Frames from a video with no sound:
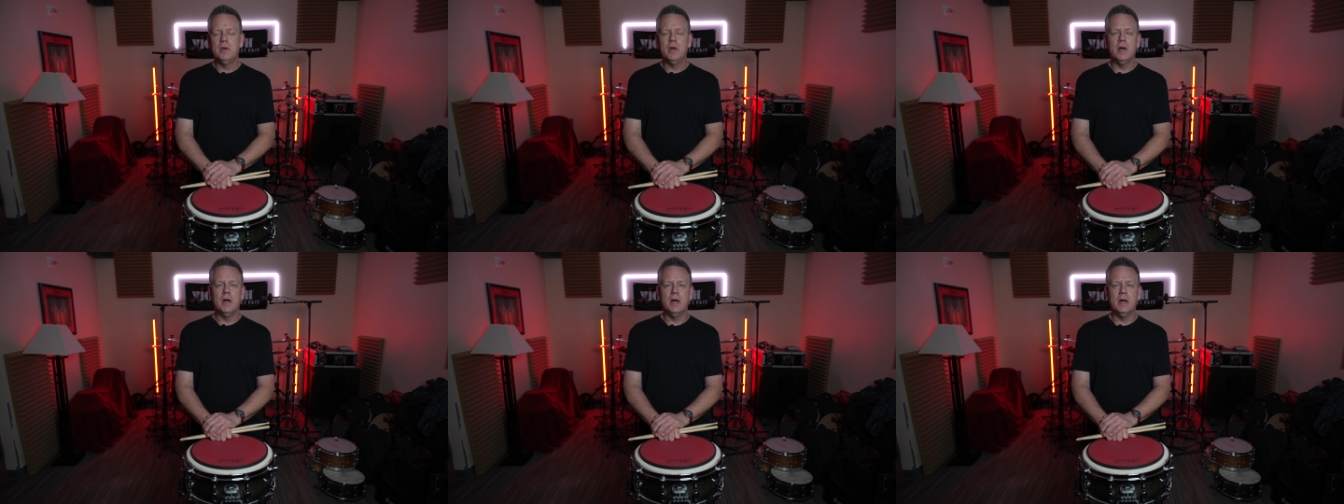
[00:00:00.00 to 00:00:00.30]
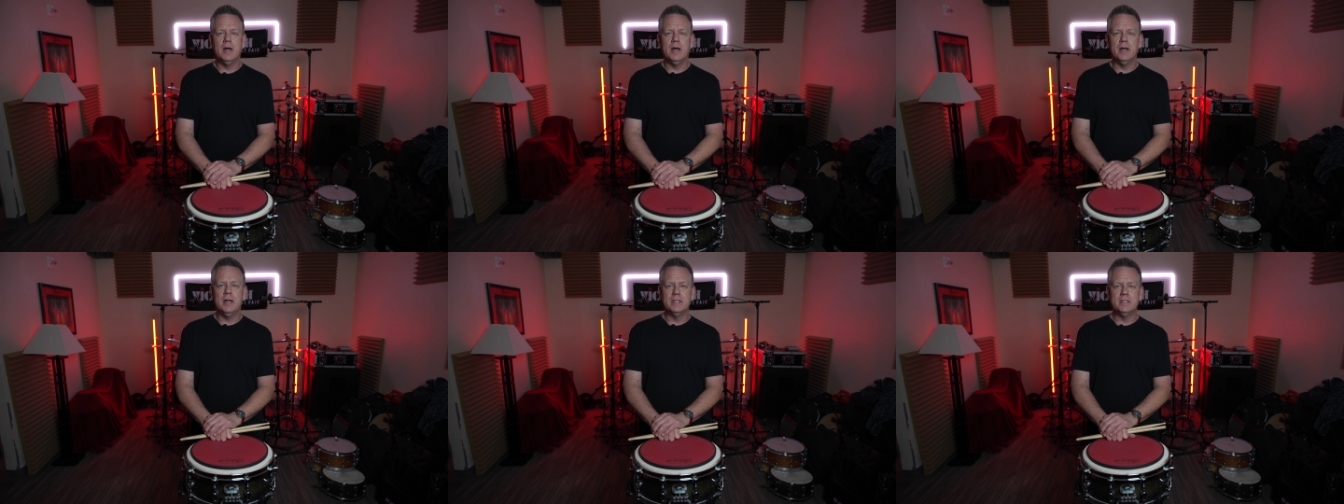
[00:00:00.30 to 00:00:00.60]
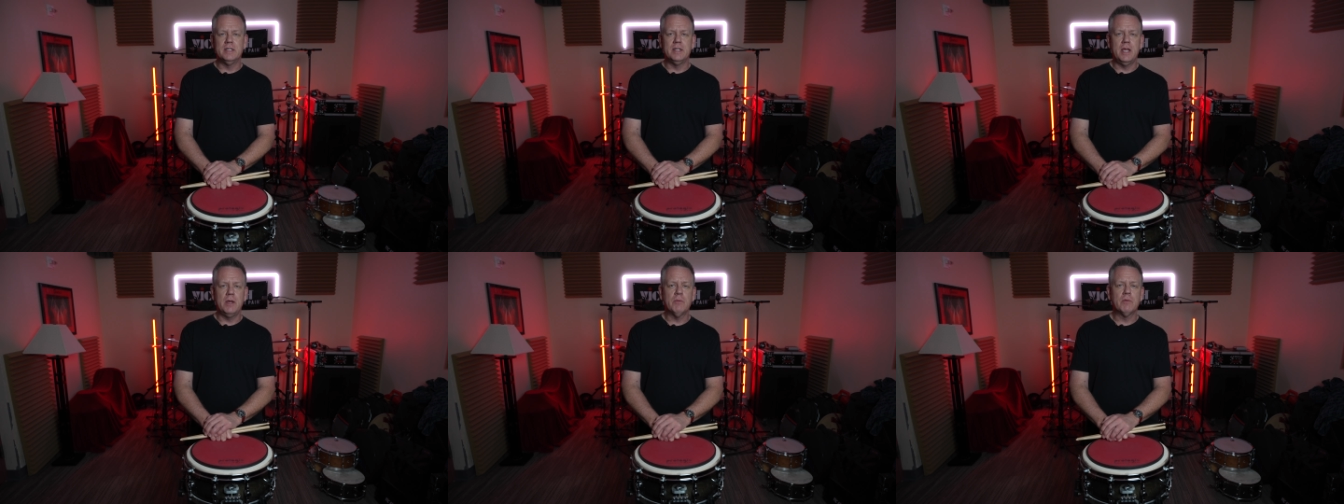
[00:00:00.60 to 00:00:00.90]
Uh,
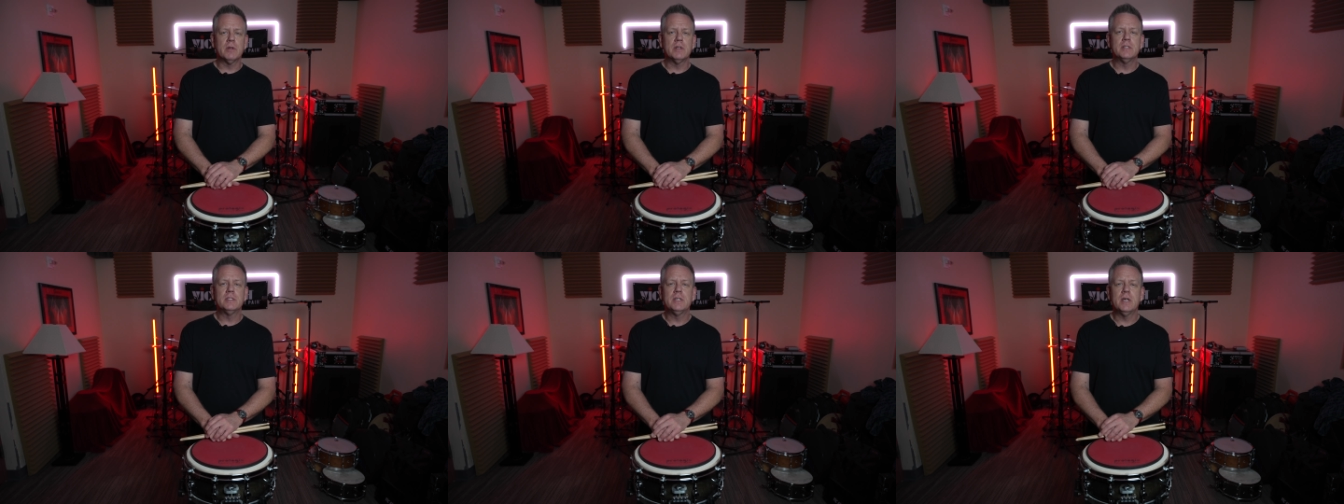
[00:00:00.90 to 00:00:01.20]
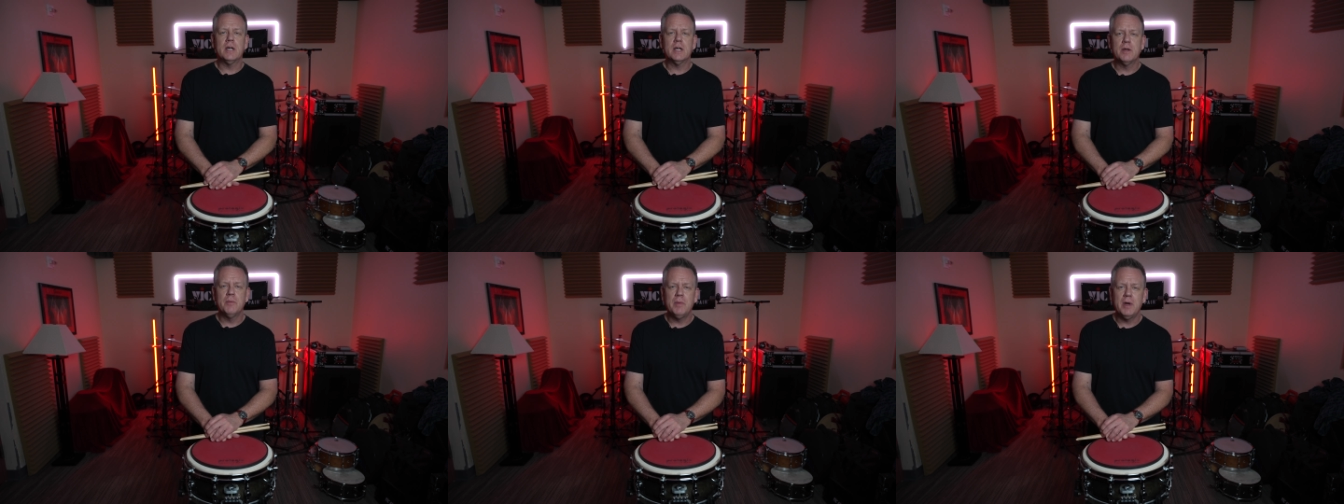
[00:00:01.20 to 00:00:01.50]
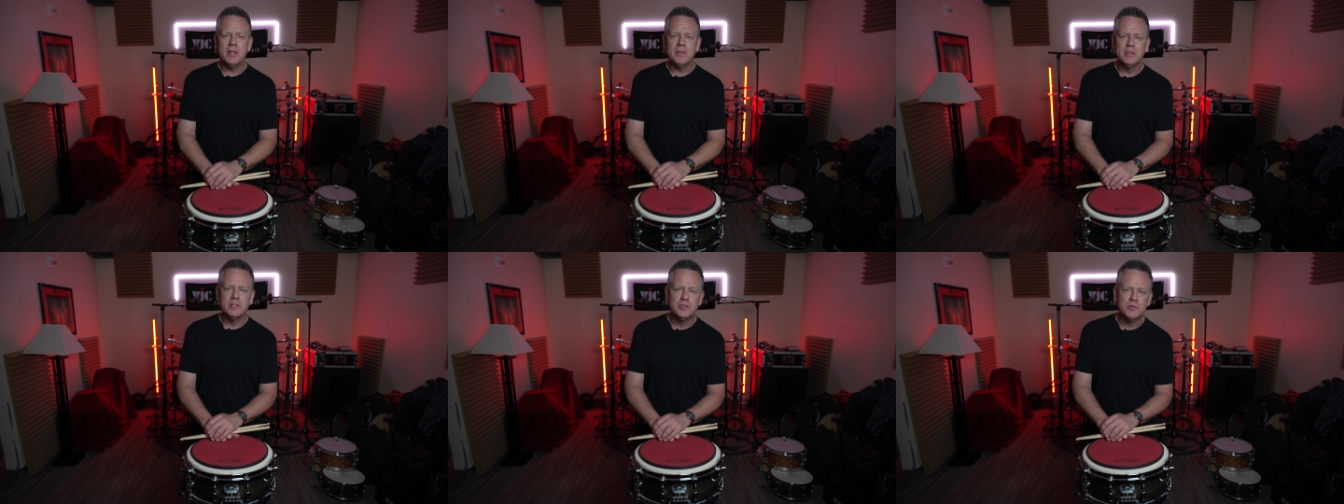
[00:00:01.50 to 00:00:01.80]
today we're gonna talk
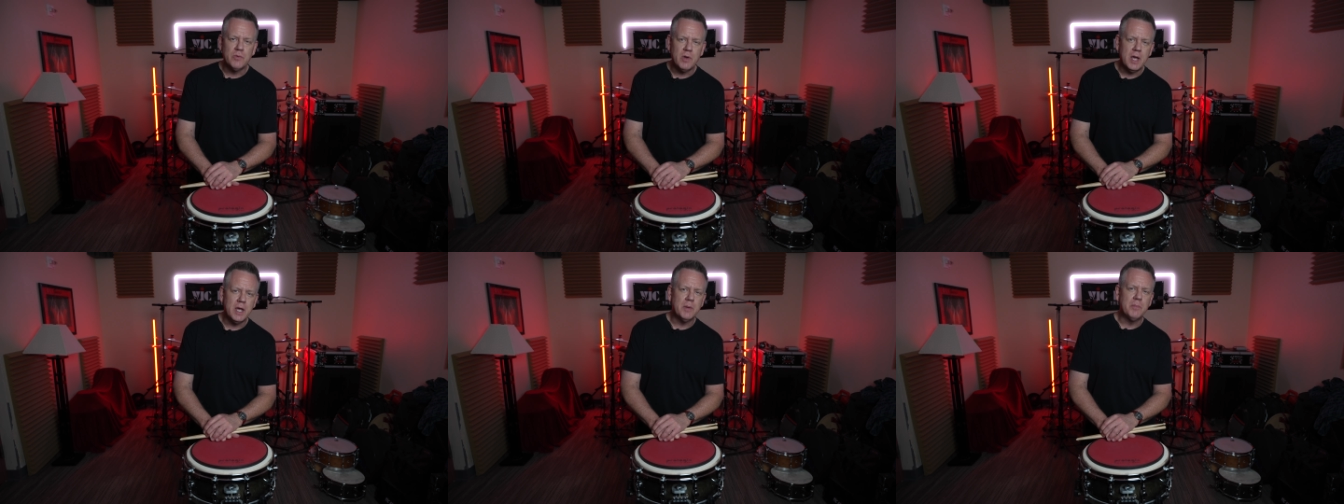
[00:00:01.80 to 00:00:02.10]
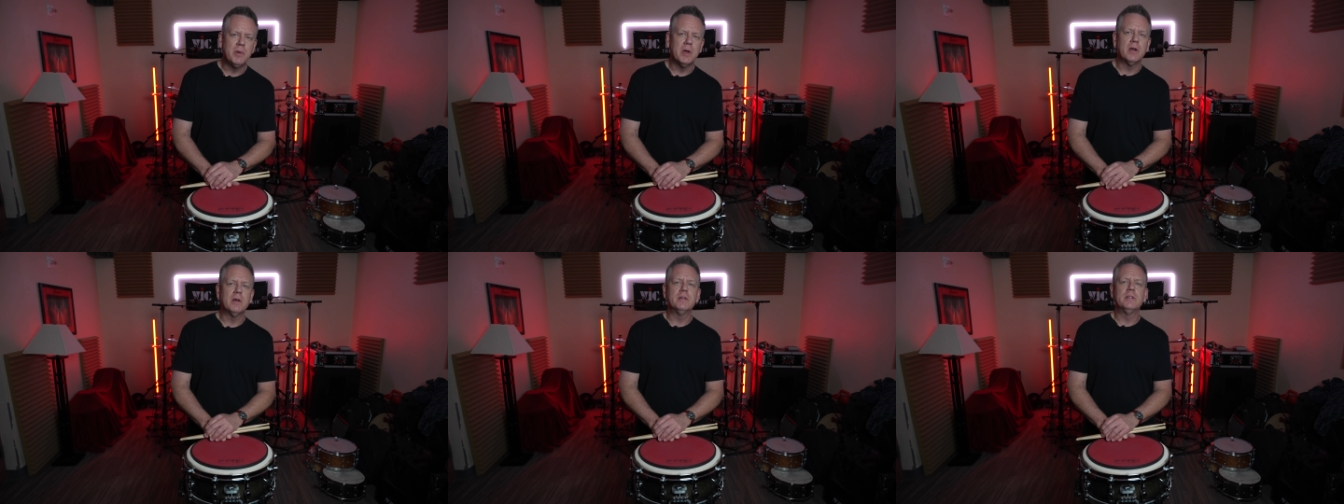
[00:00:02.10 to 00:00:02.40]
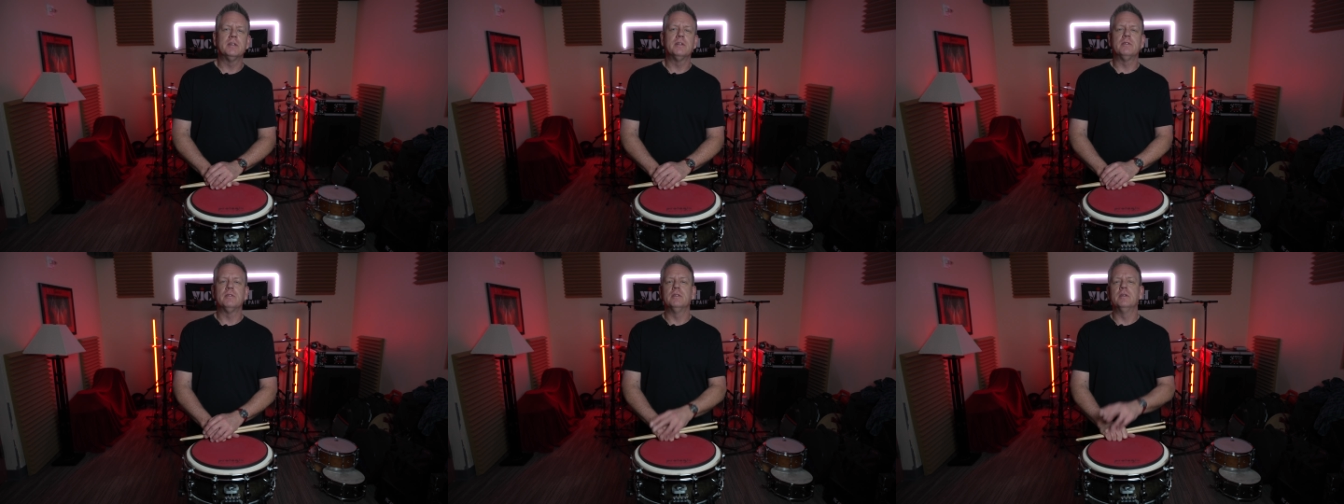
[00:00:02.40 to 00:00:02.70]
about the drag
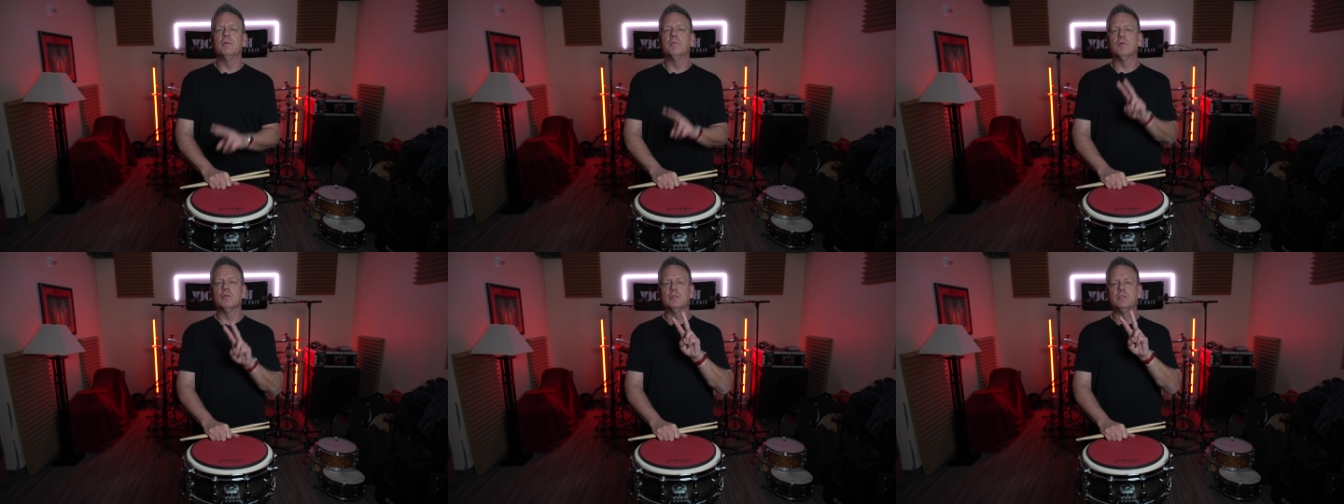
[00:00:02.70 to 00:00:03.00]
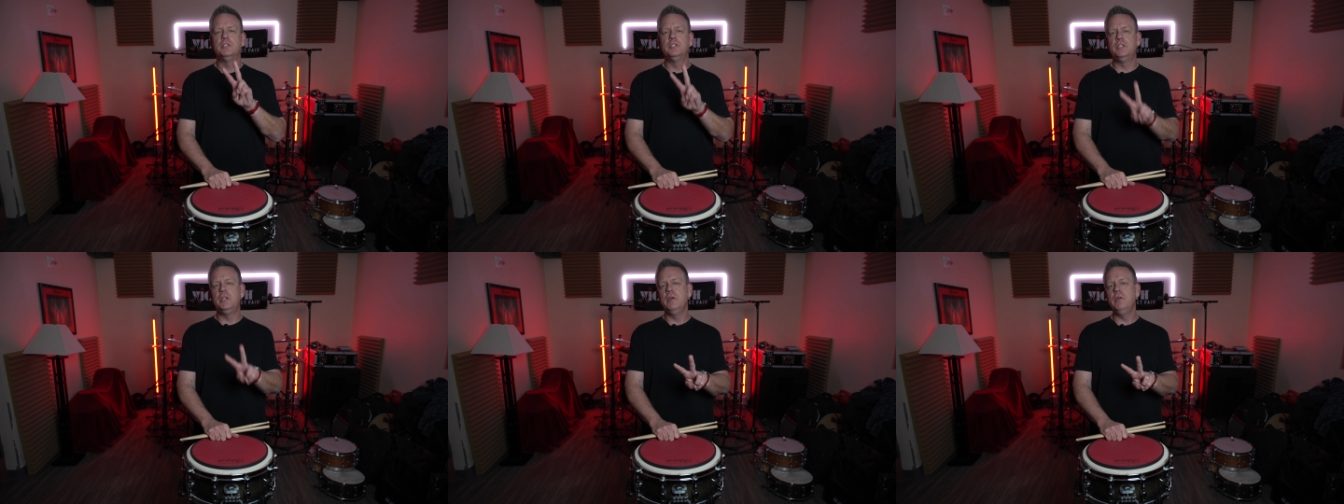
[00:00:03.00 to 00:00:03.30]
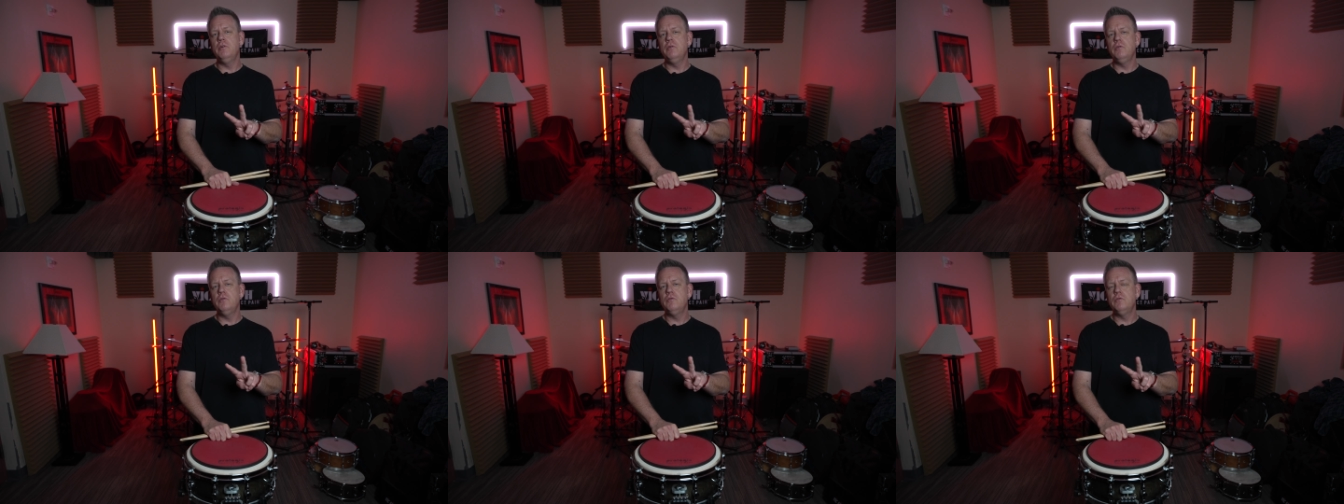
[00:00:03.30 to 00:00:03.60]
paradiddle number
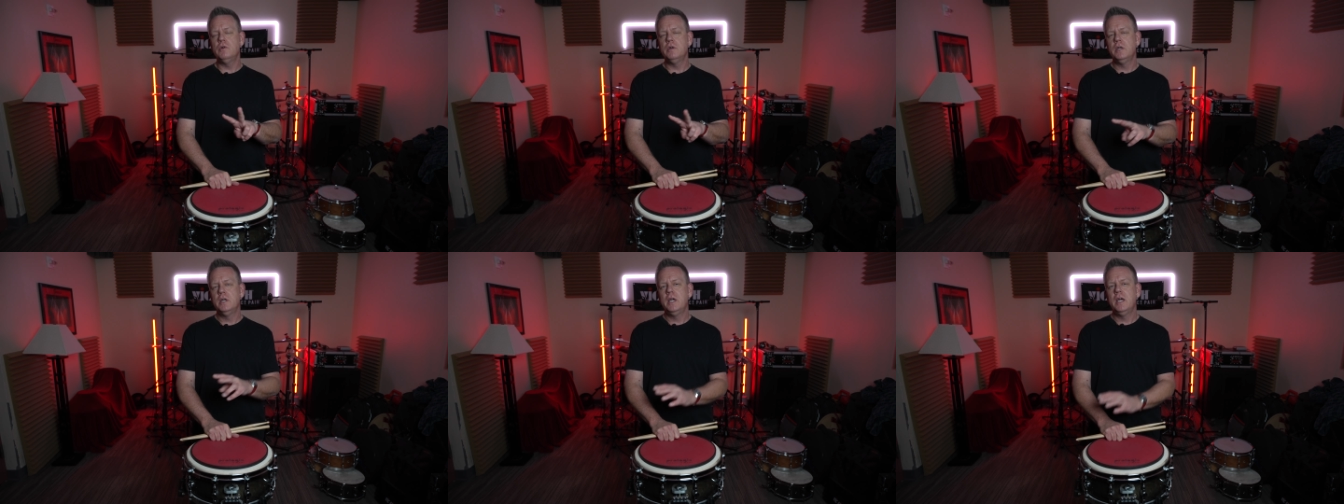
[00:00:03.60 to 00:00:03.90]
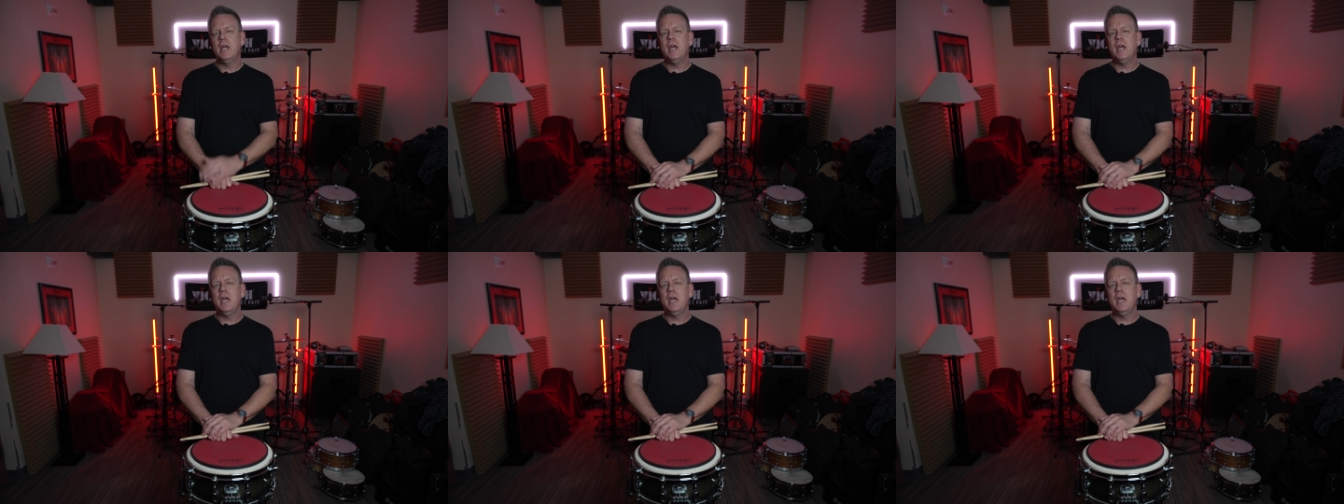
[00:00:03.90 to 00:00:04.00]
two.